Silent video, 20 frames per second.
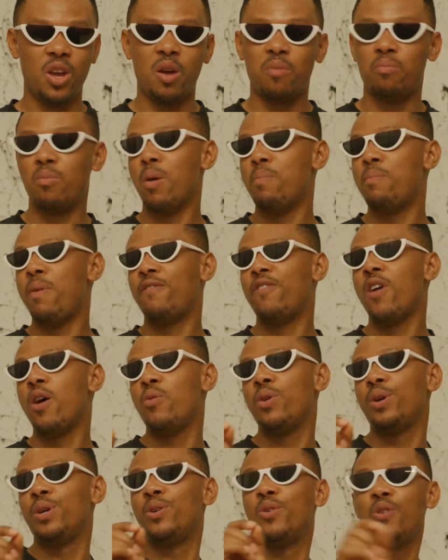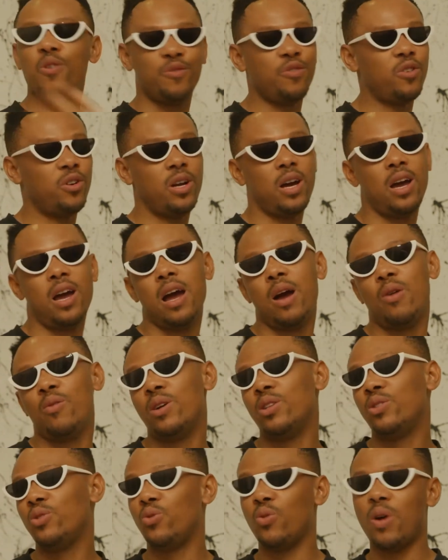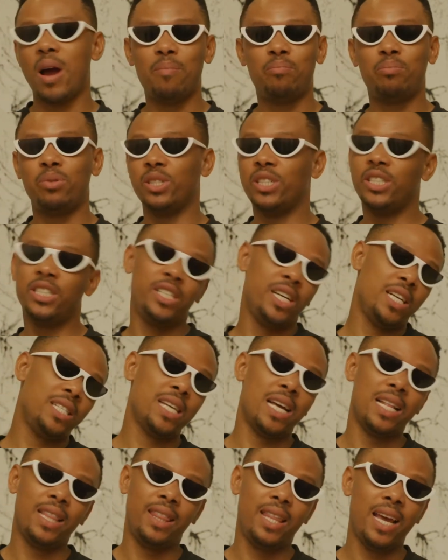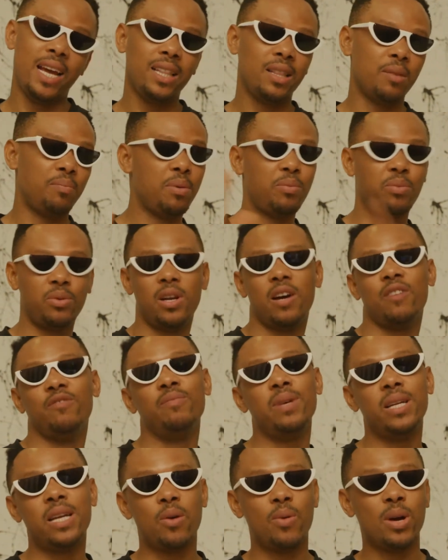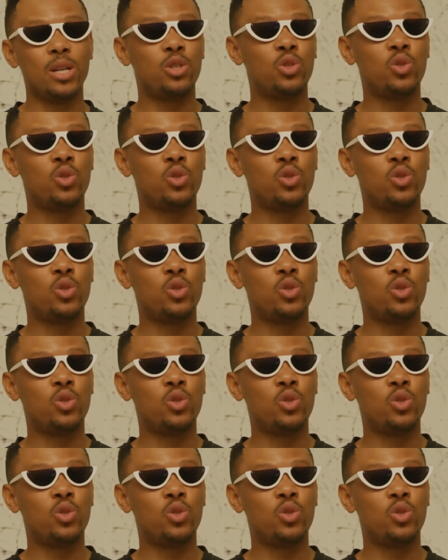But before we go further, I want to appreciate and thank the people that have made our